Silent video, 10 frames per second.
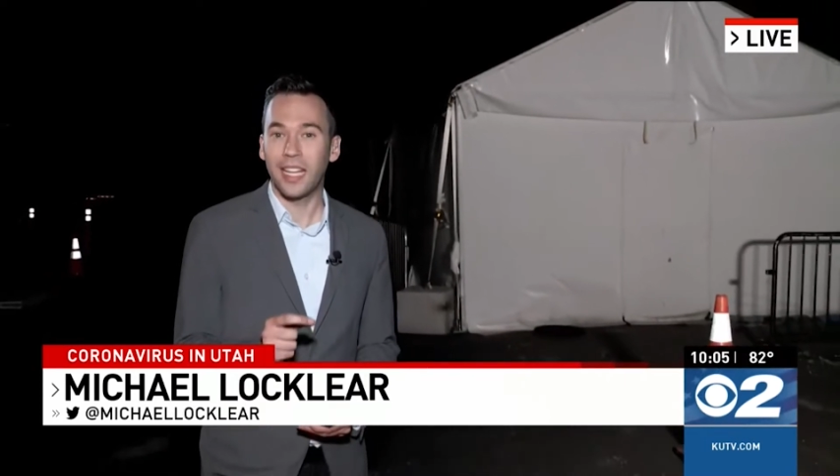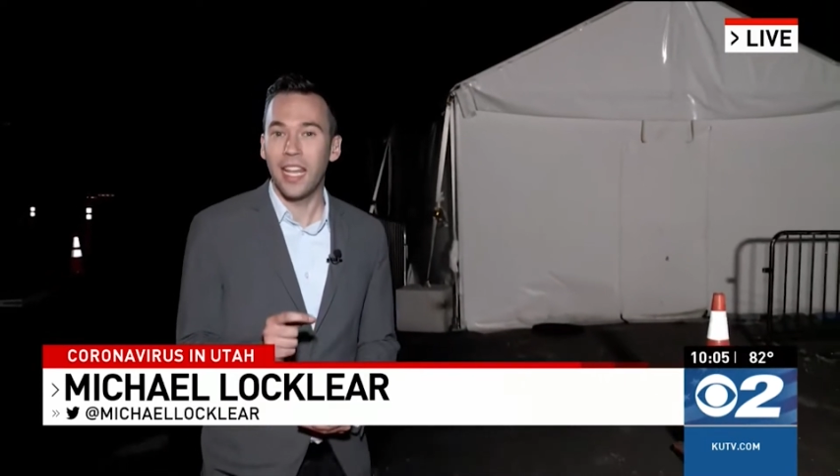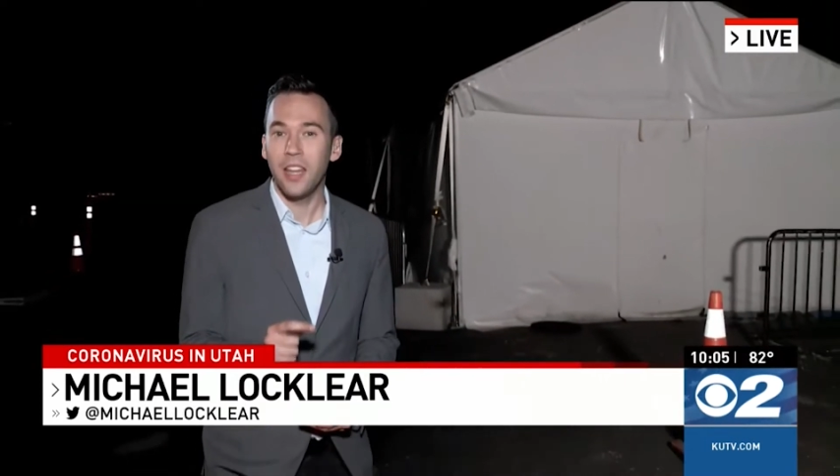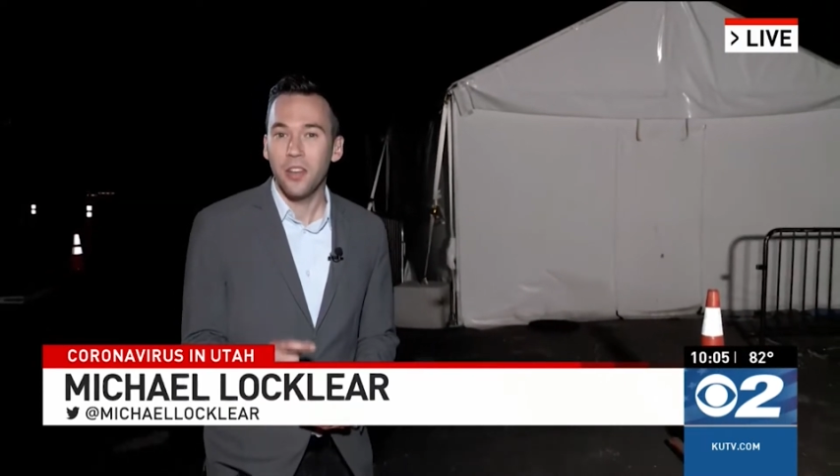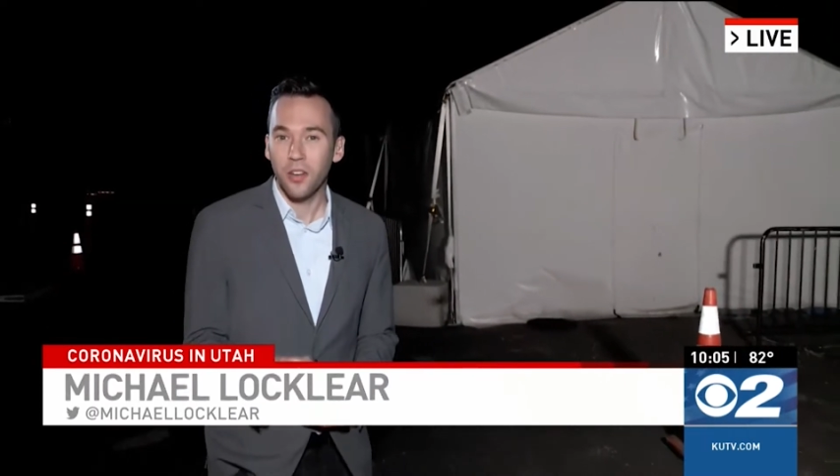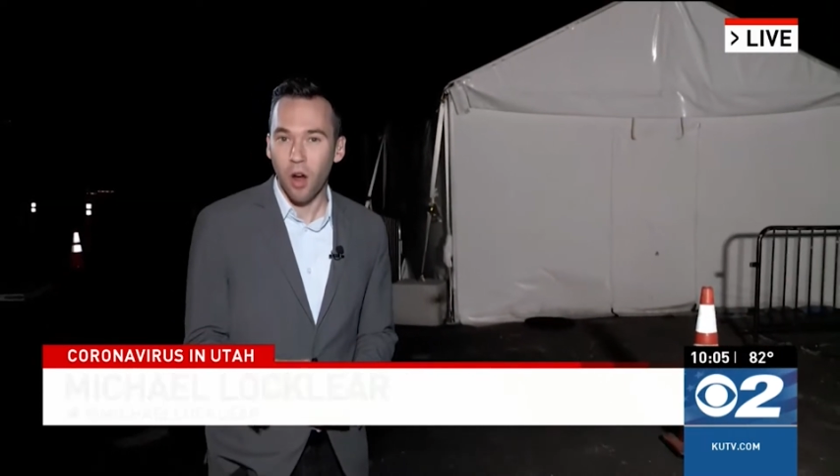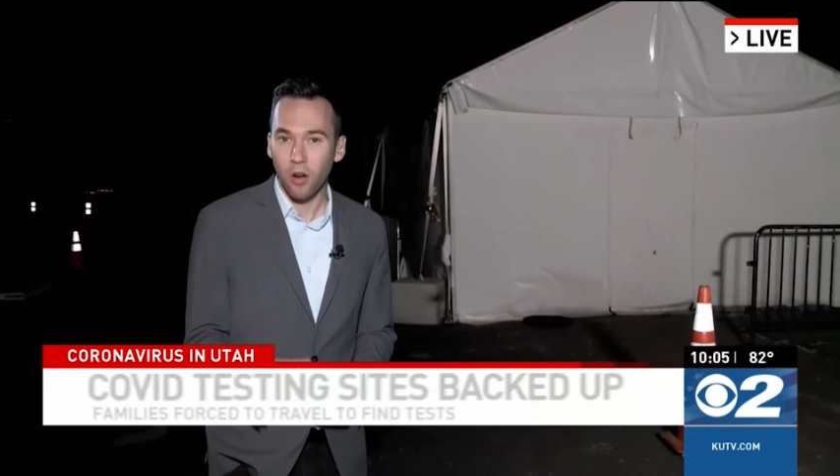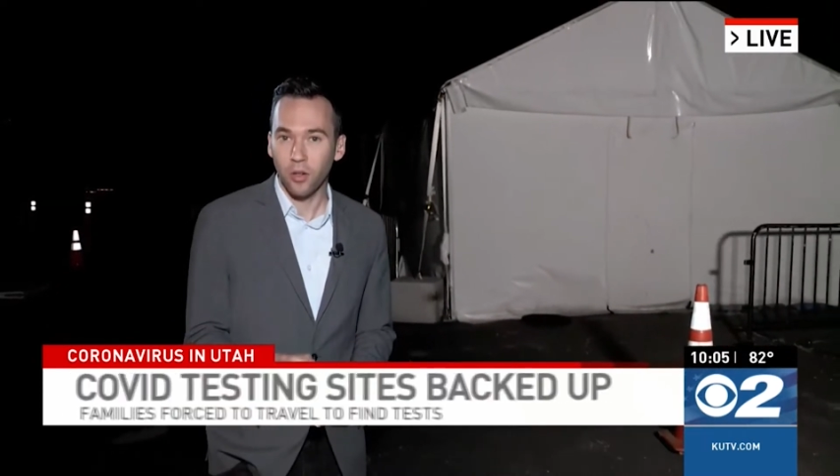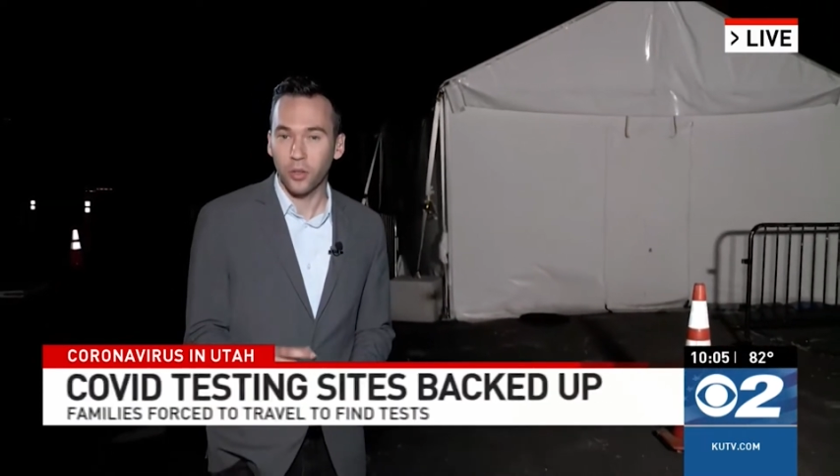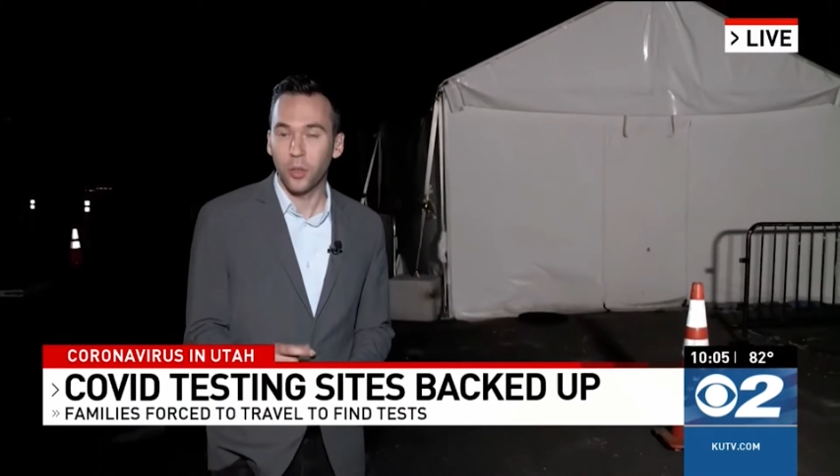
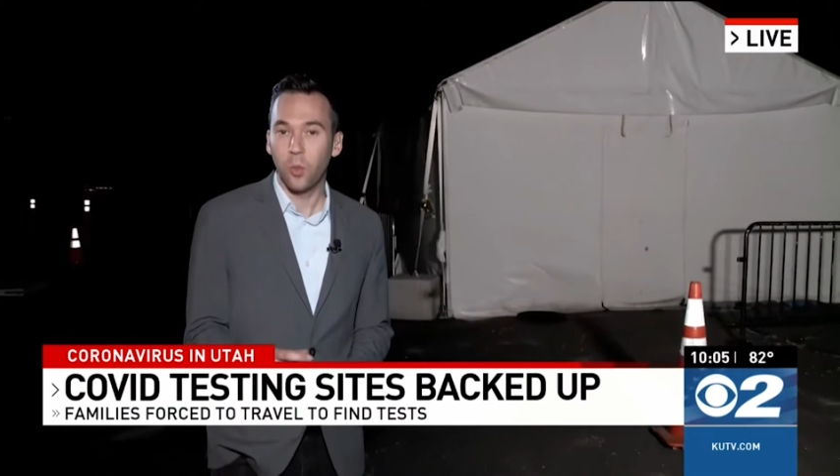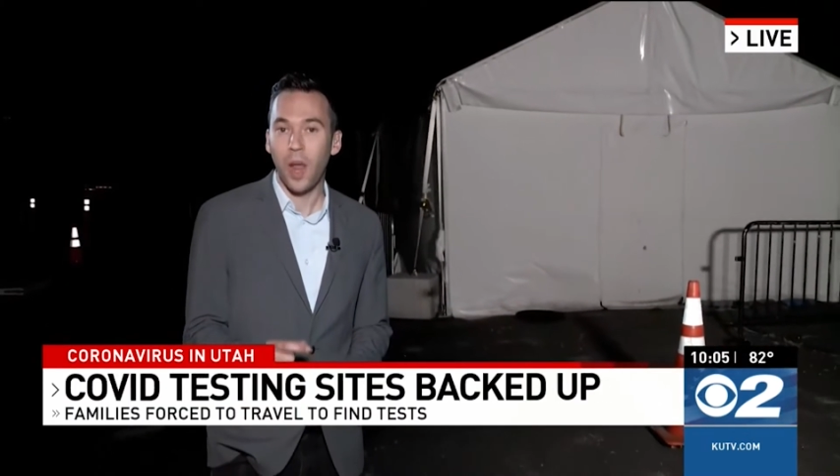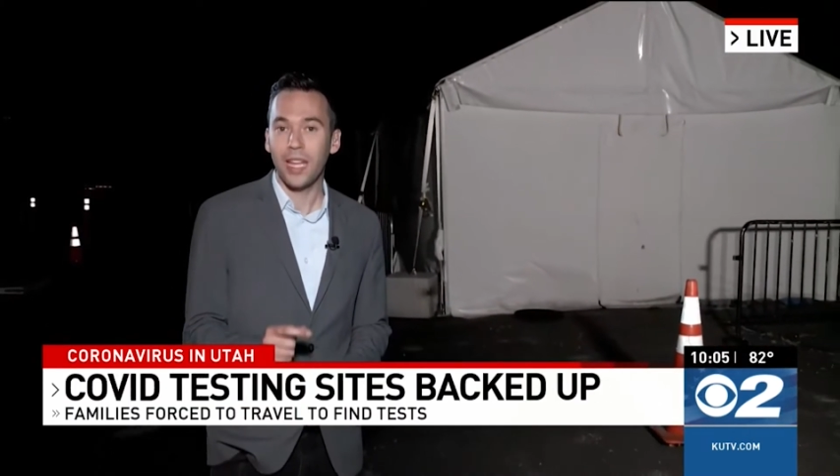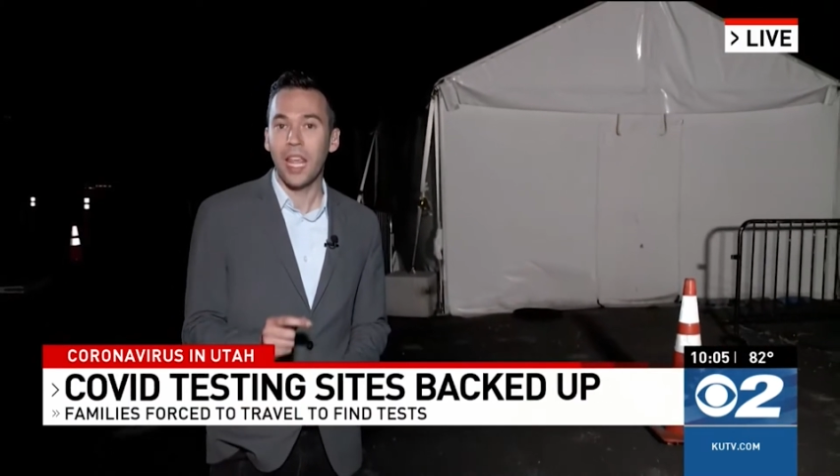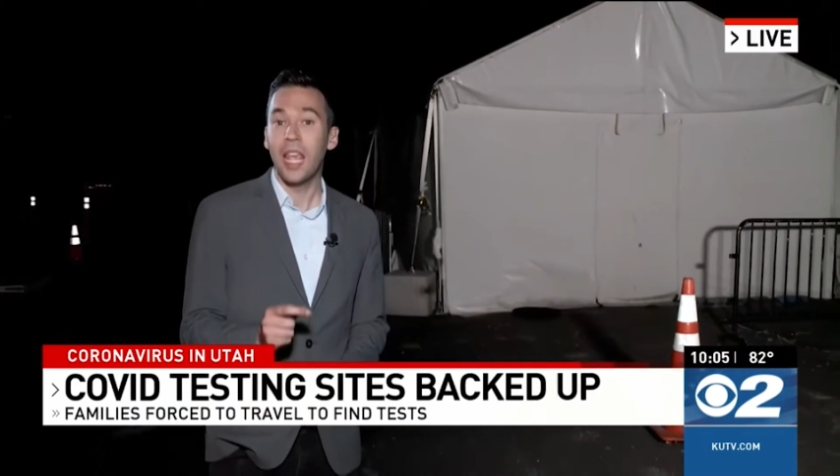kindergartner could wait